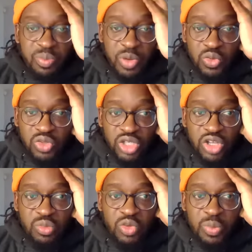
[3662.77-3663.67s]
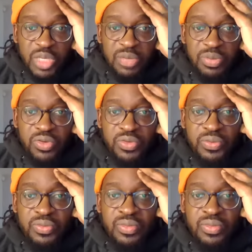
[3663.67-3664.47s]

bowled a lot more people.